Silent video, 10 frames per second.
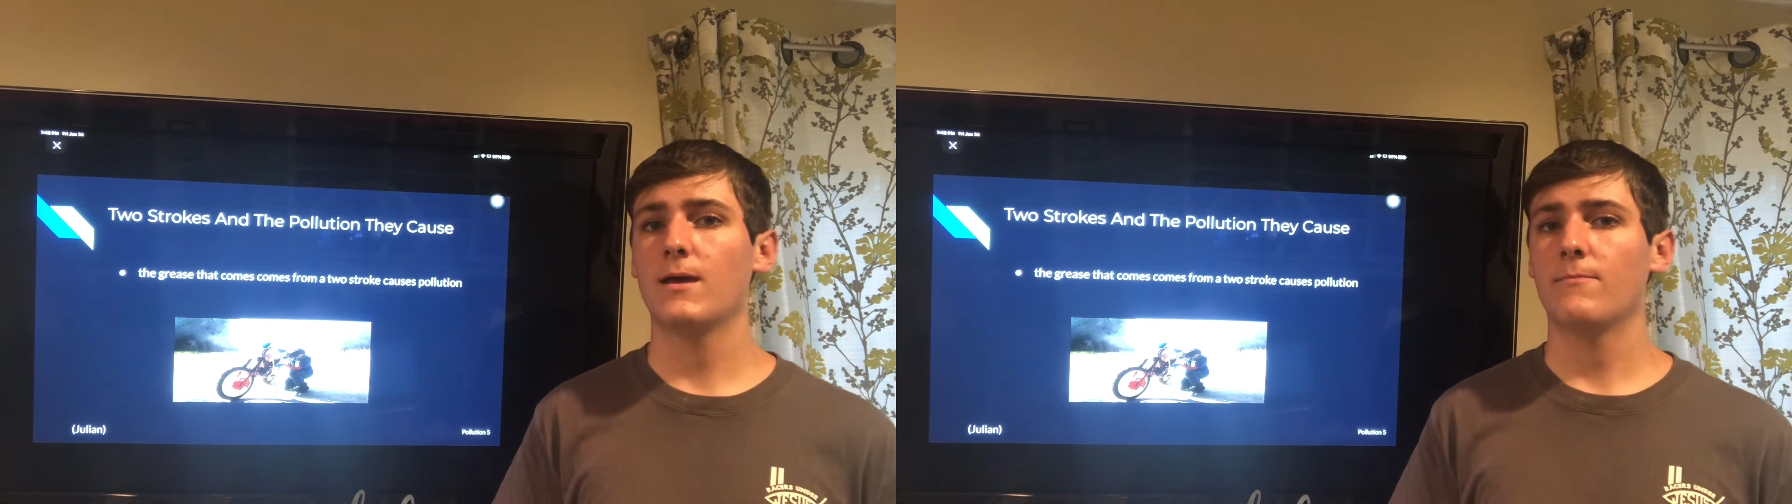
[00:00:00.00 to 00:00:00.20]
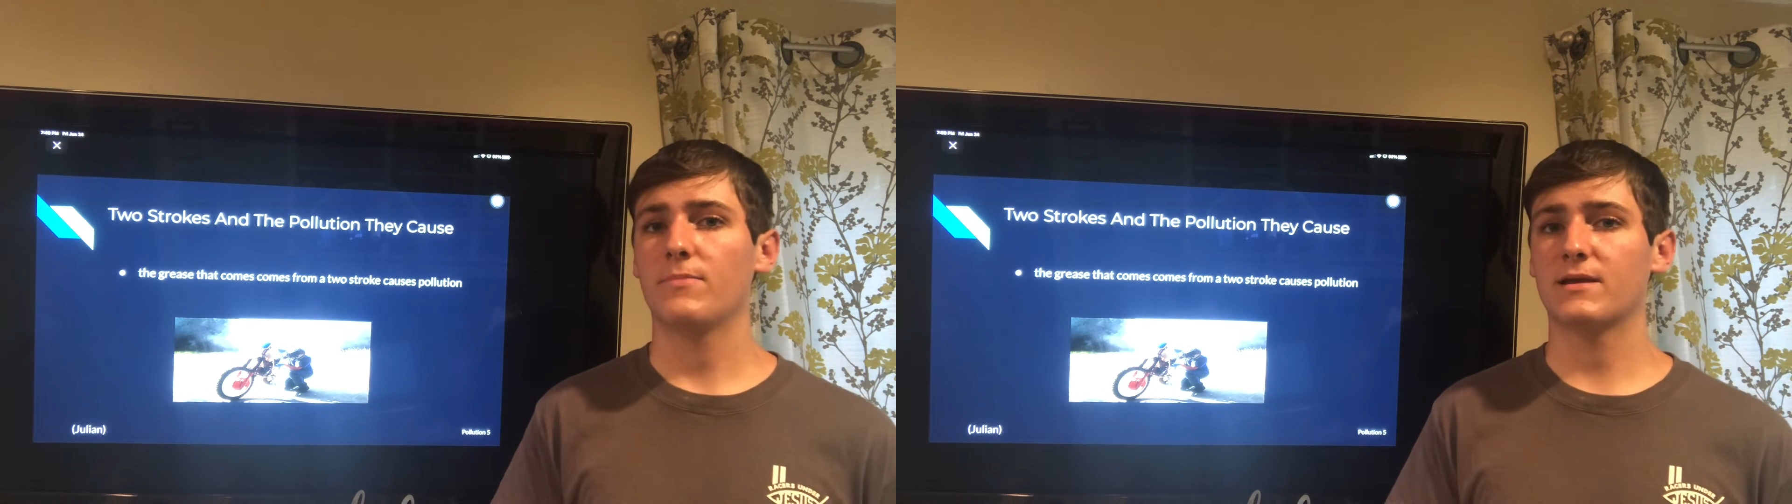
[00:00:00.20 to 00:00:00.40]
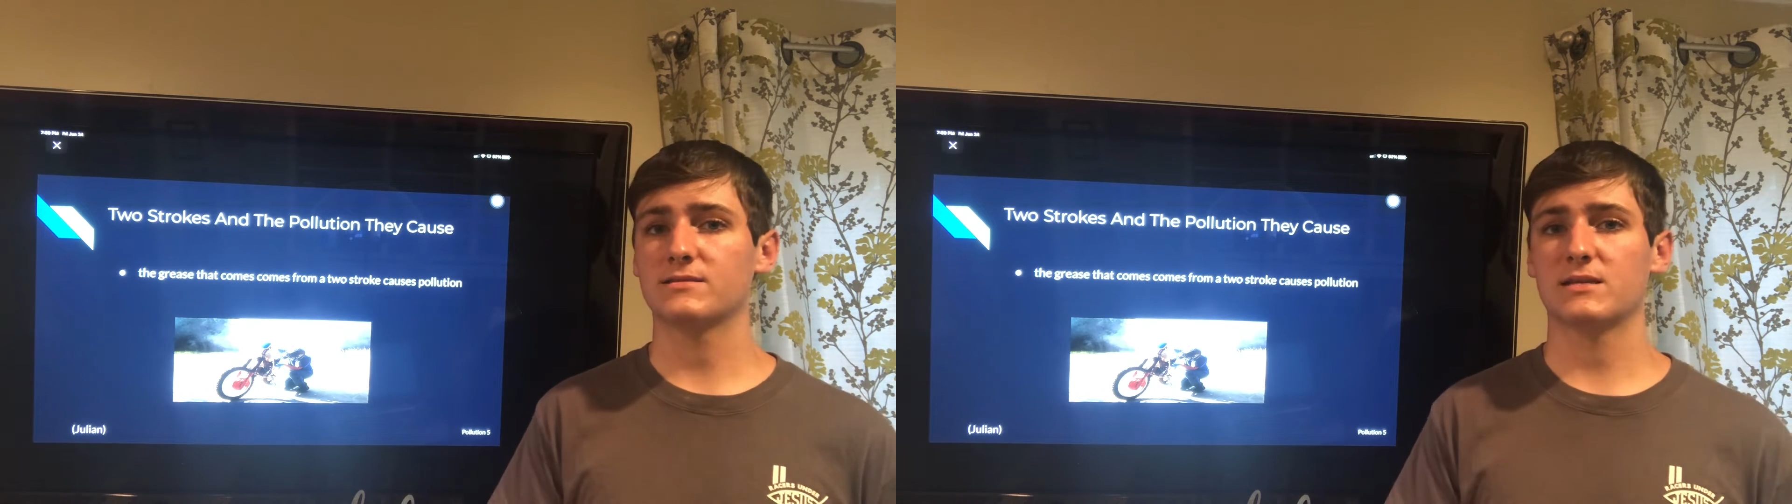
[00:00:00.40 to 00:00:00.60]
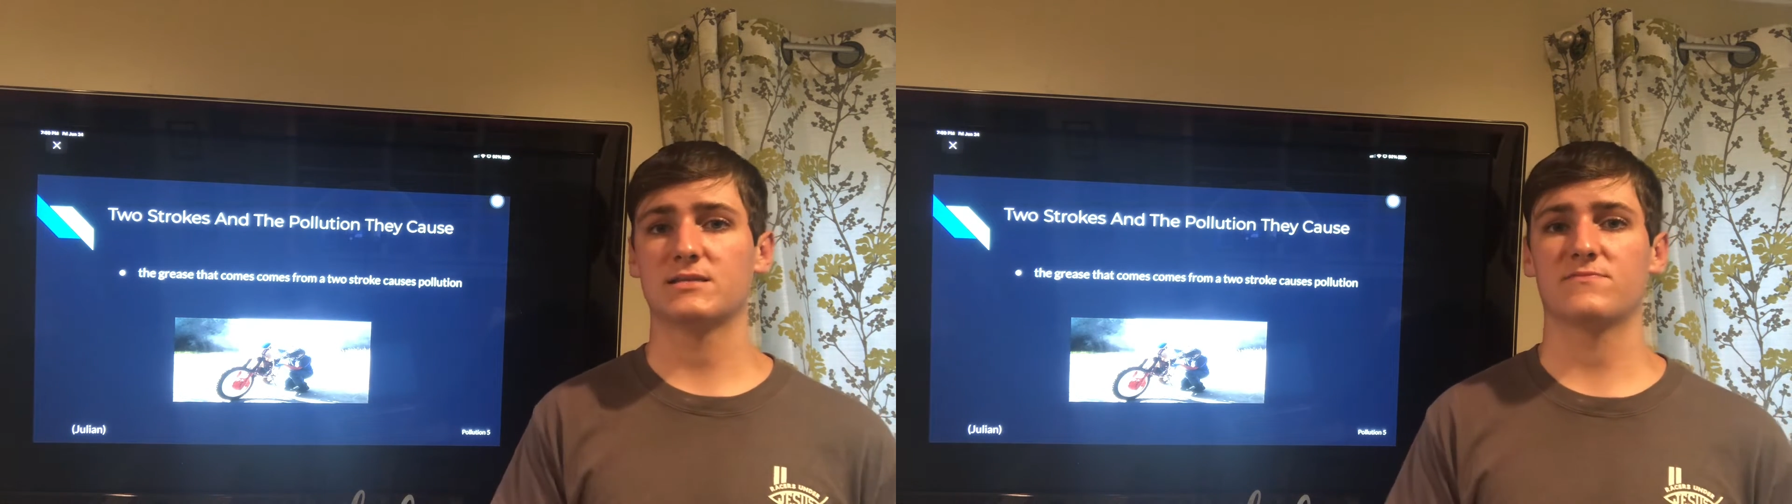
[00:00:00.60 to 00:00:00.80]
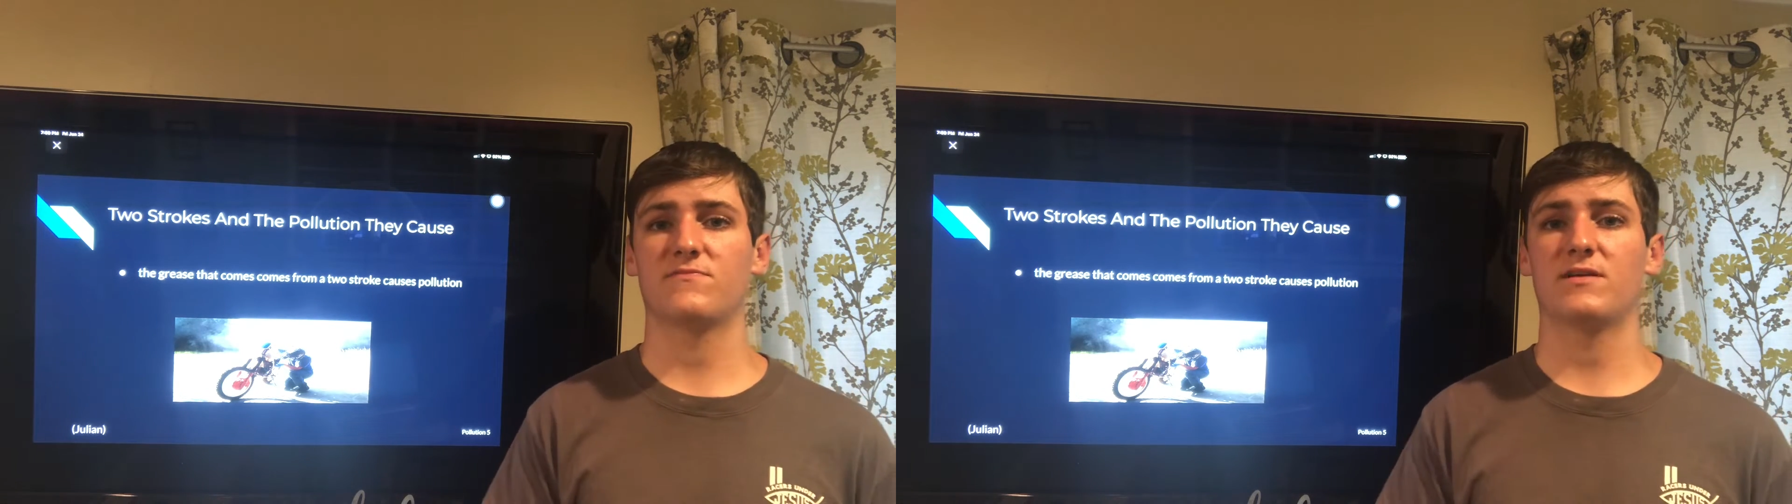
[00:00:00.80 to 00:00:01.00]
because they
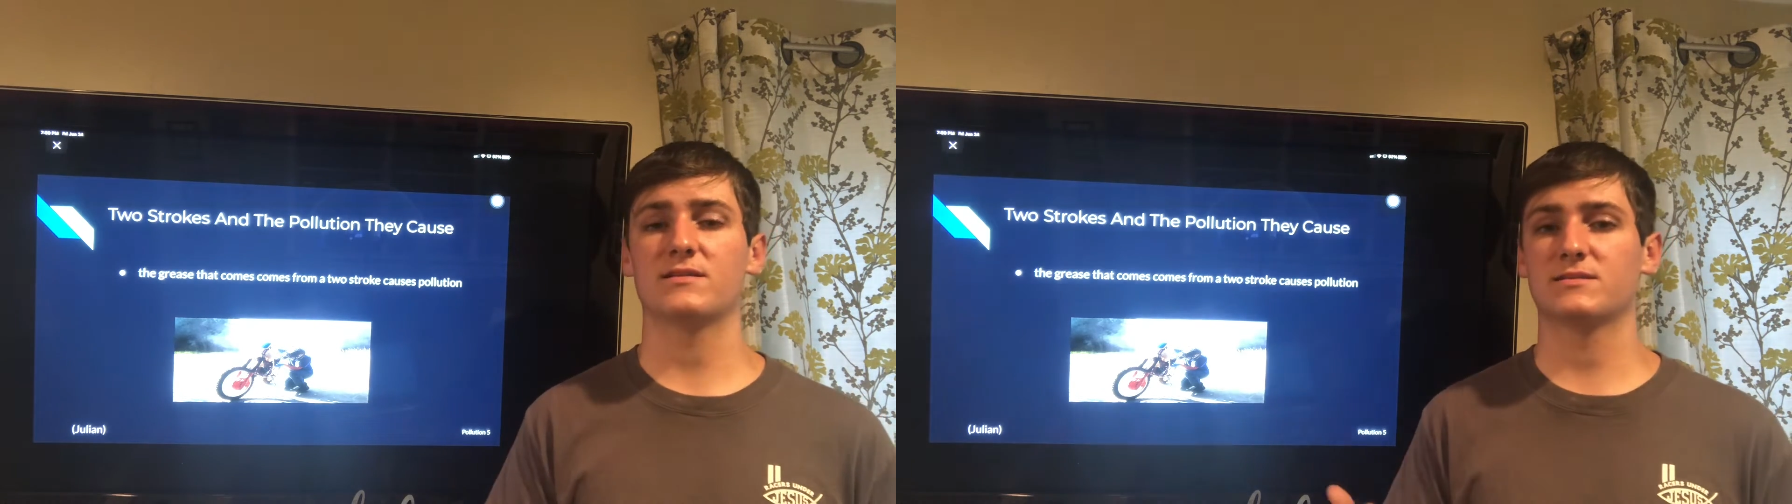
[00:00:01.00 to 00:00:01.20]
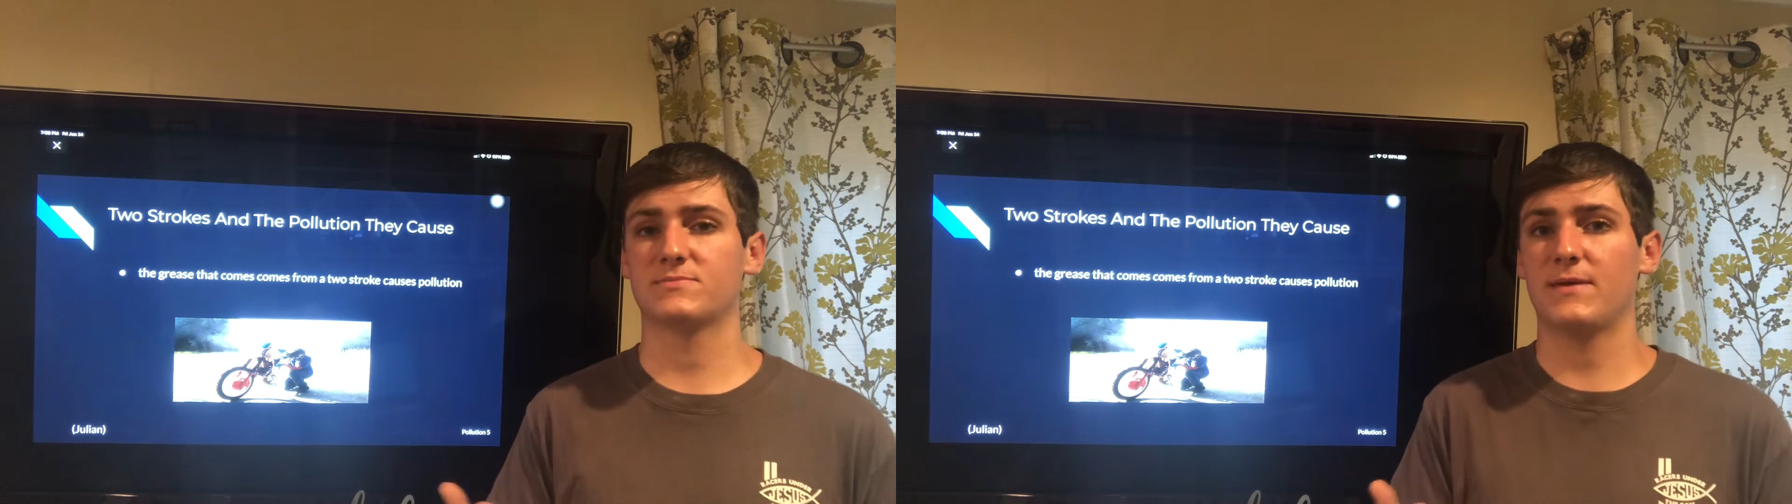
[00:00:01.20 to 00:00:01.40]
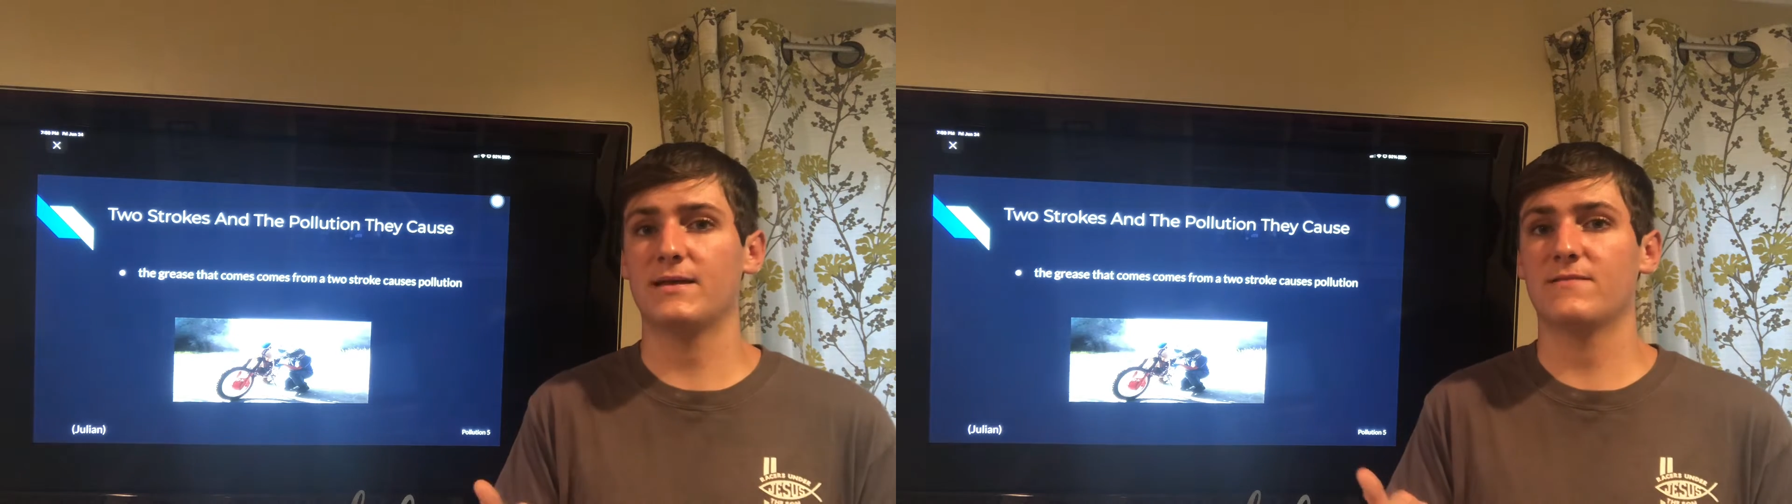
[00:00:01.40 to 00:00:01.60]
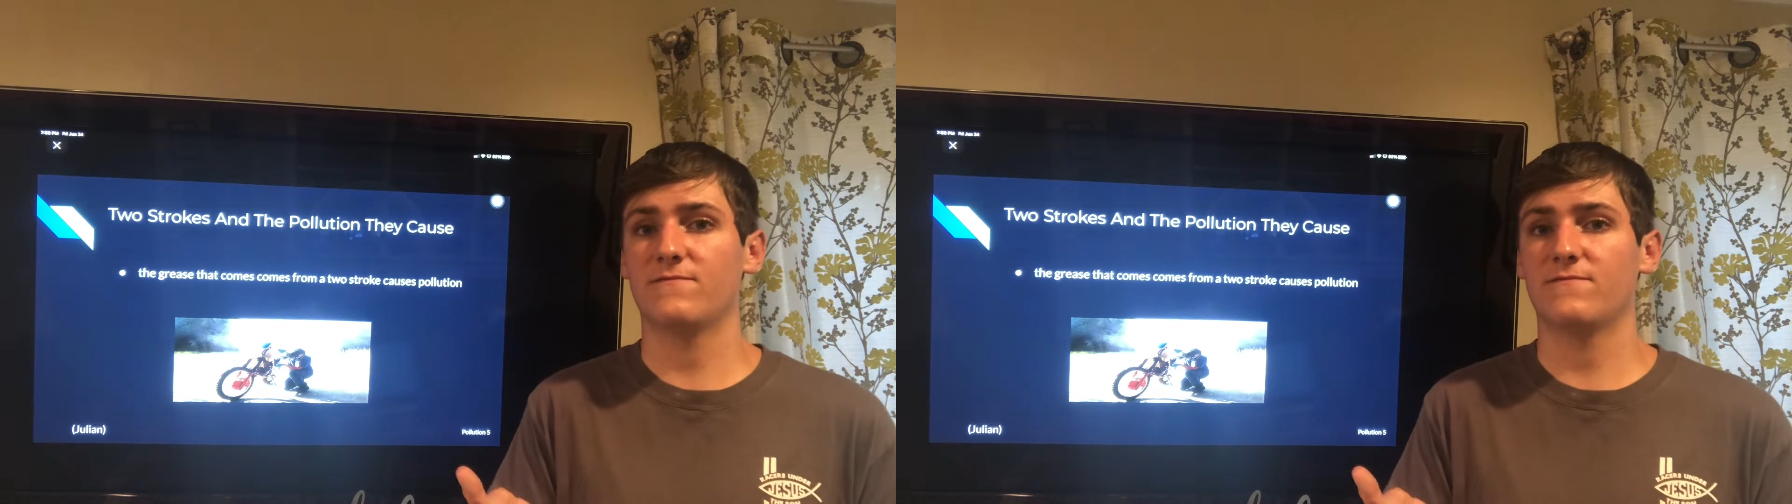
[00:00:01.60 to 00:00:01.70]
spit